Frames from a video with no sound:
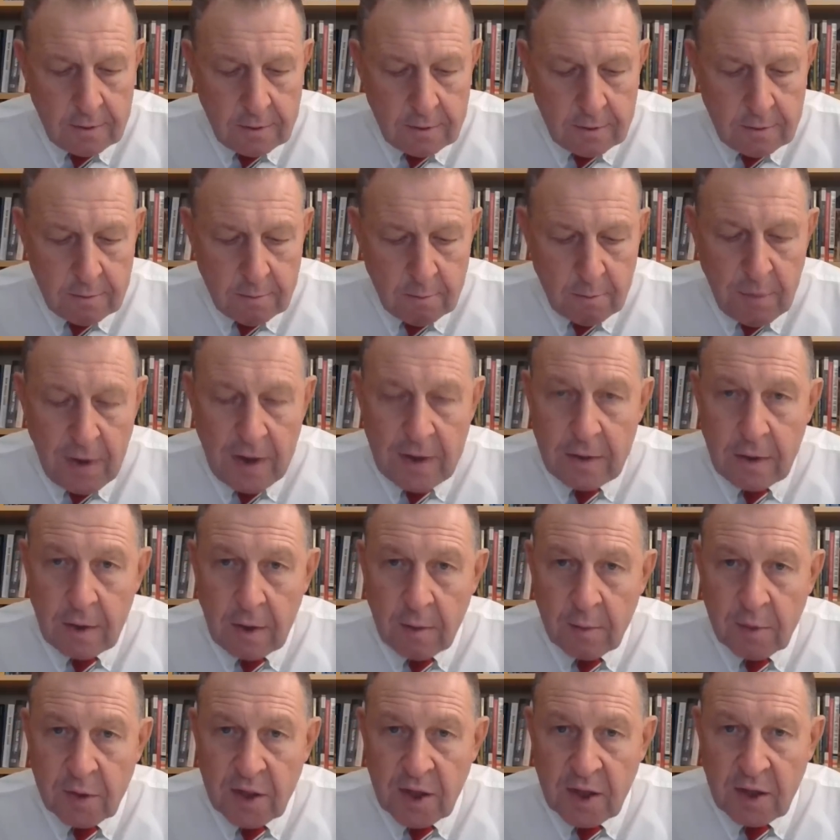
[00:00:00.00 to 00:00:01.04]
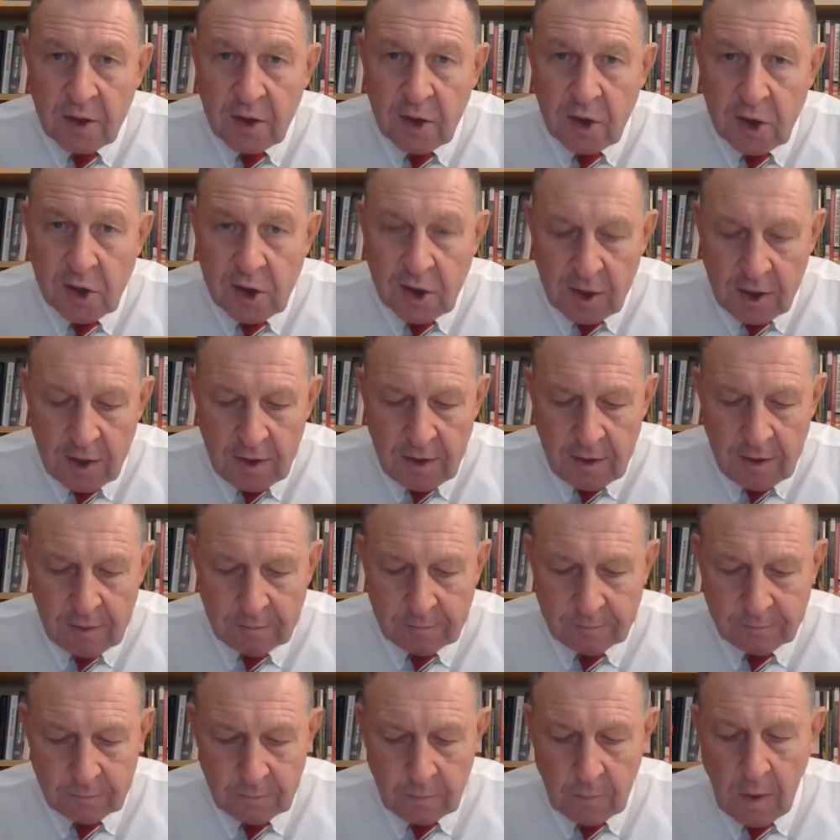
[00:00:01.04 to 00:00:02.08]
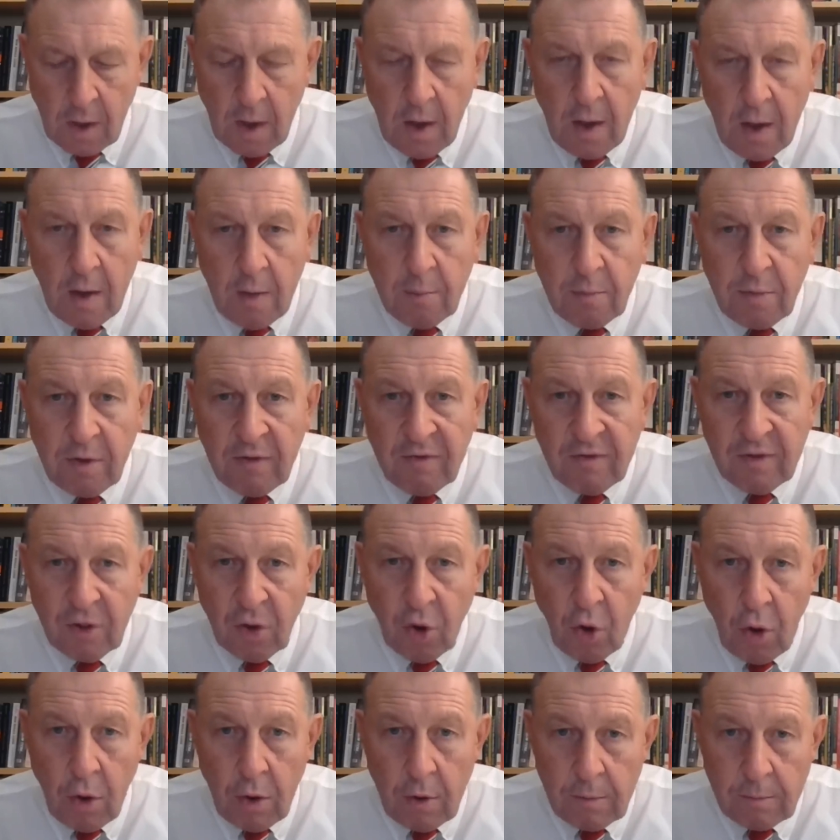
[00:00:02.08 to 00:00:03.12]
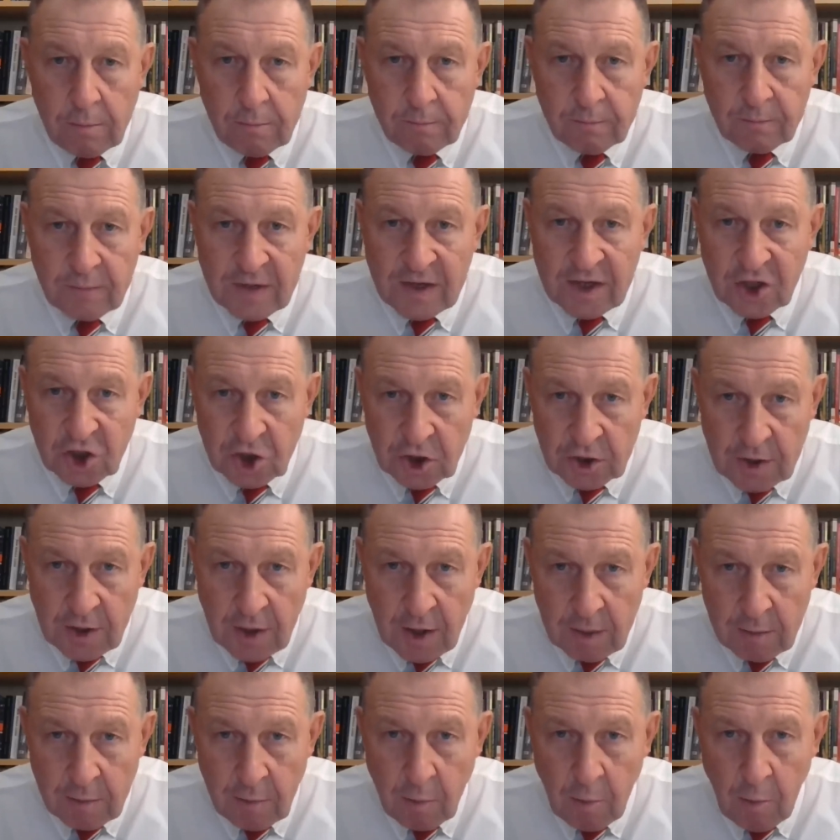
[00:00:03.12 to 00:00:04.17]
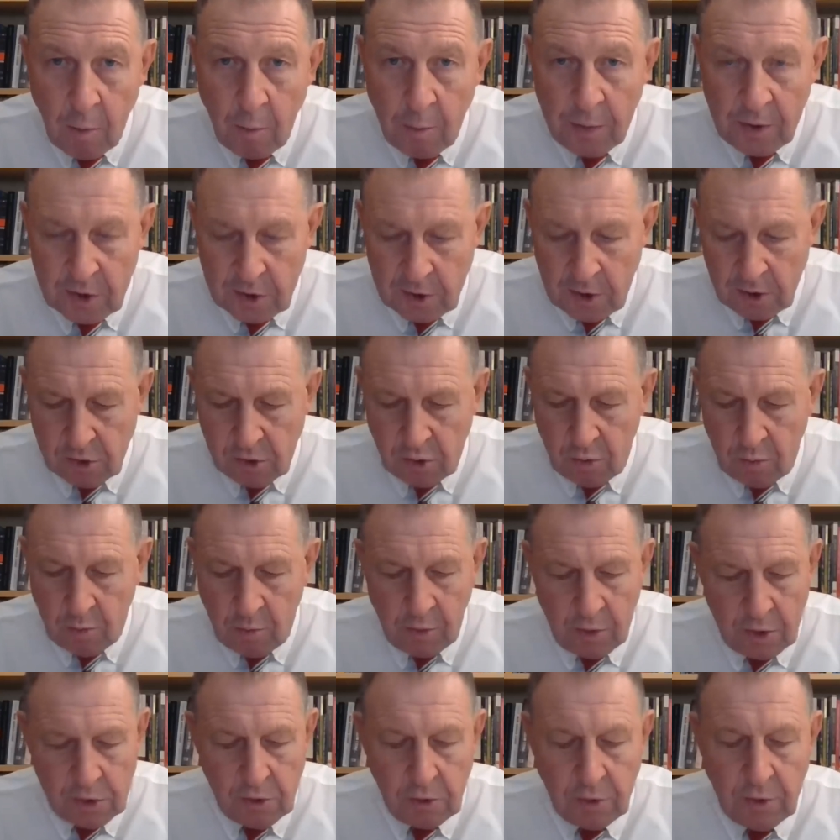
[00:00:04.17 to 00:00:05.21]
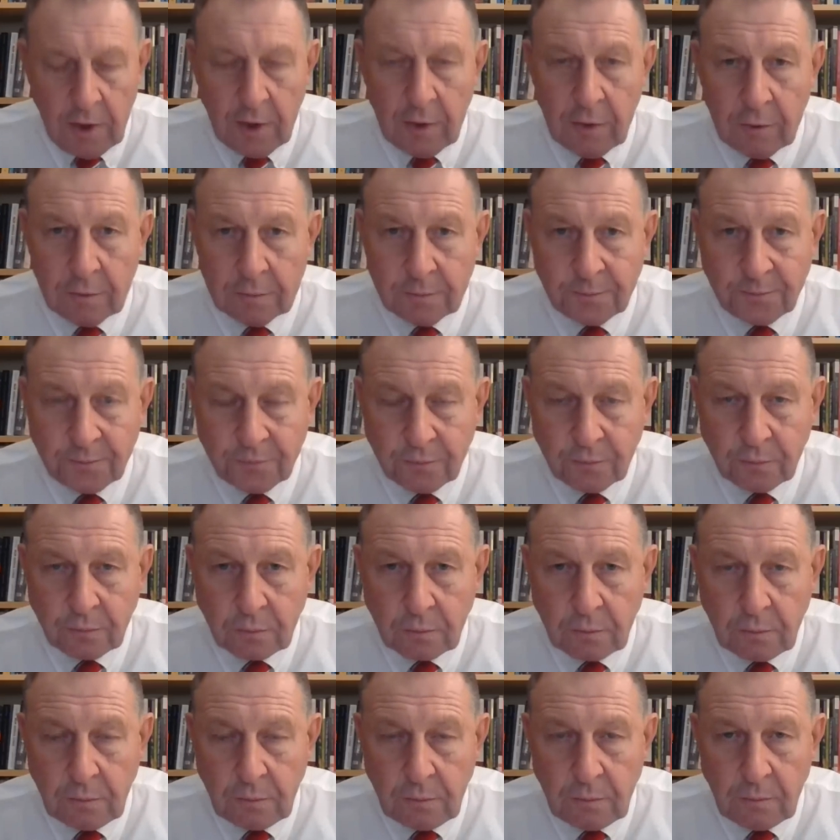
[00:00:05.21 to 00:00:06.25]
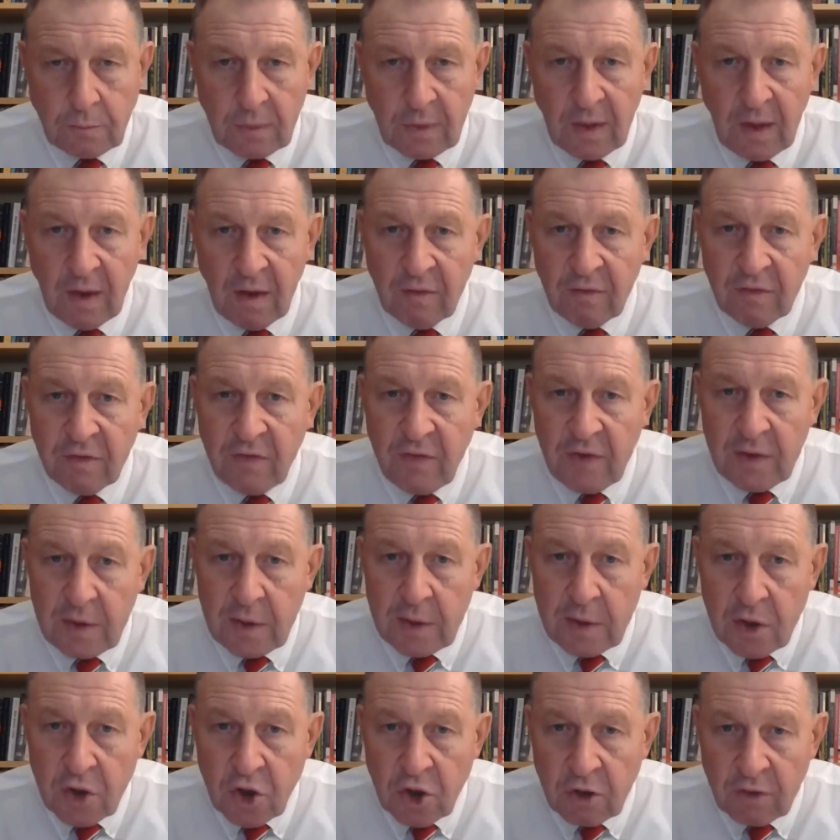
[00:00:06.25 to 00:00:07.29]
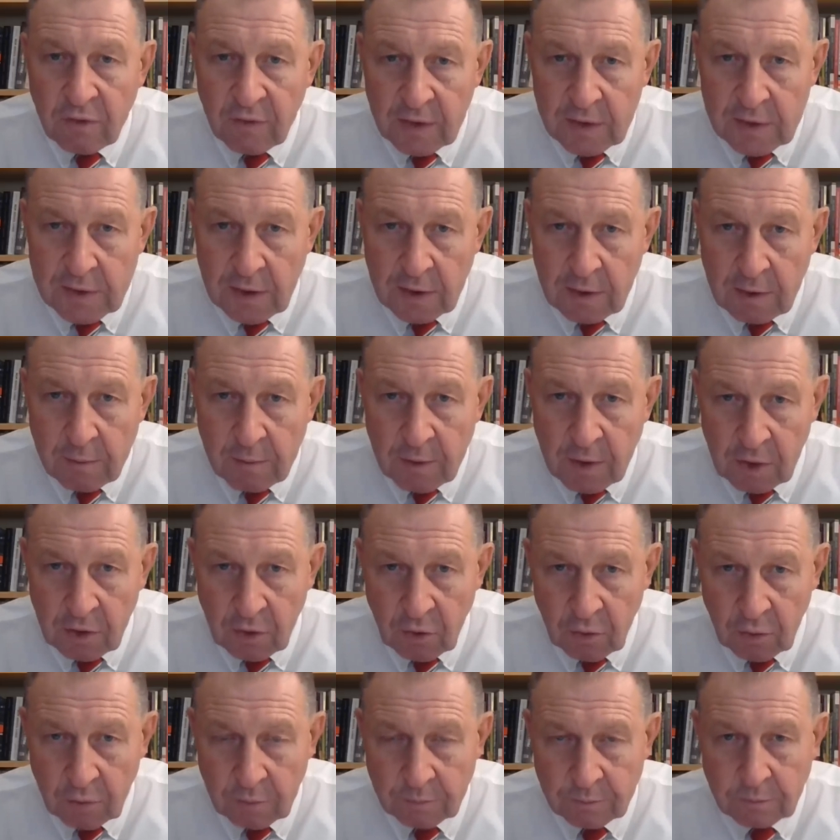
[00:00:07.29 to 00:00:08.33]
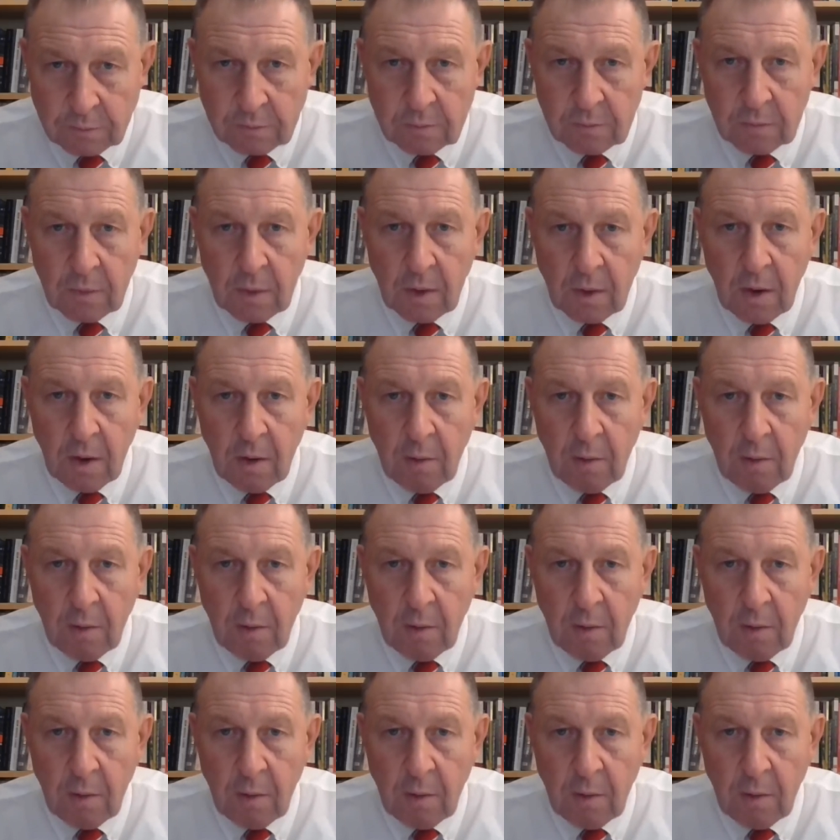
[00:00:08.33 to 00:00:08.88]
Obviously, there will be a response from Israel. It is inevitable. What can this response be? What should it be? What is expected of this response?